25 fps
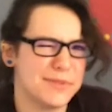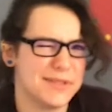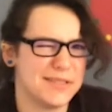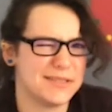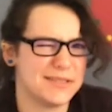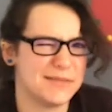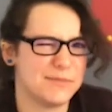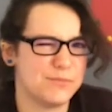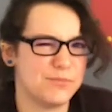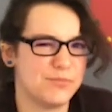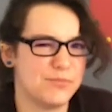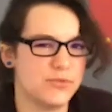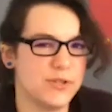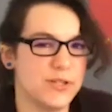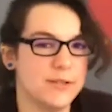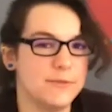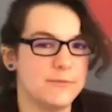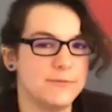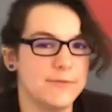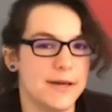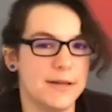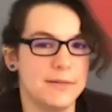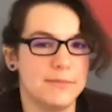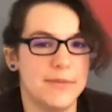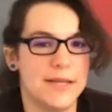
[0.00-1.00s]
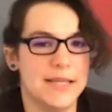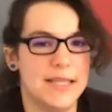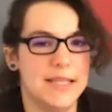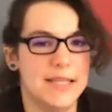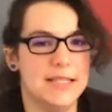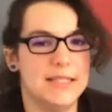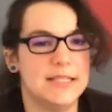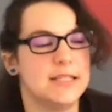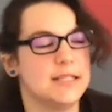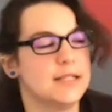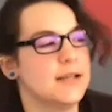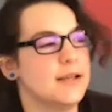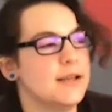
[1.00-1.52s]
But it's pretty fun. Mikey
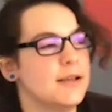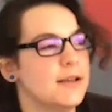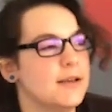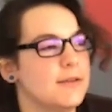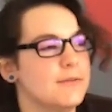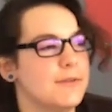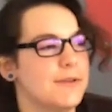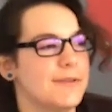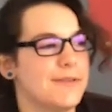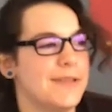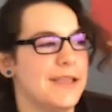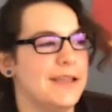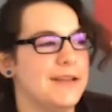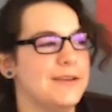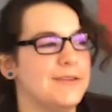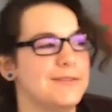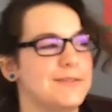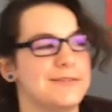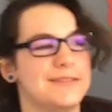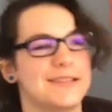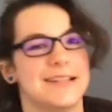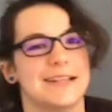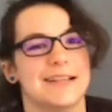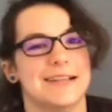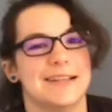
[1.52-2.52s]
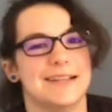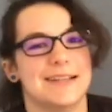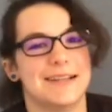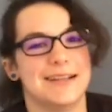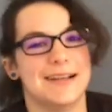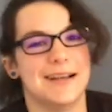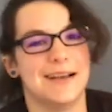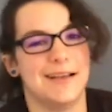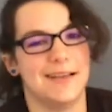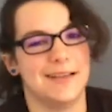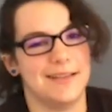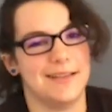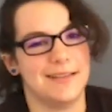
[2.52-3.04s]
did volcanoes
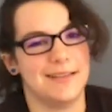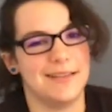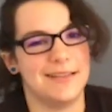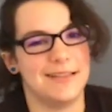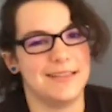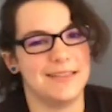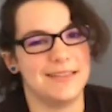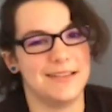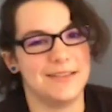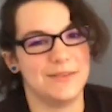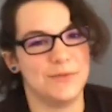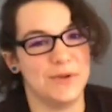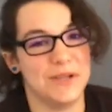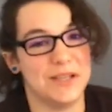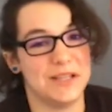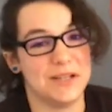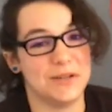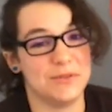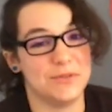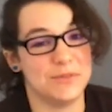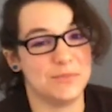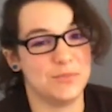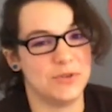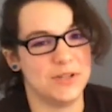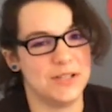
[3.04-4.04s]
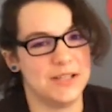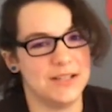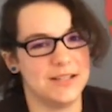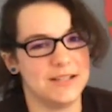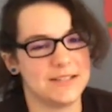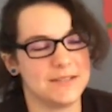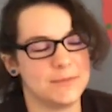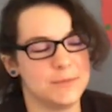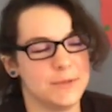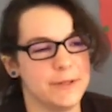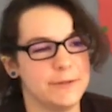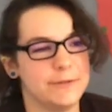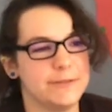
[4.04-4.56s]
this week and it was pretty
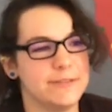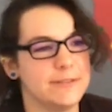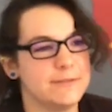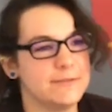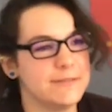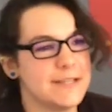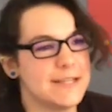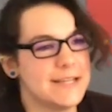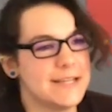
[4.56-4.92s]
explosive.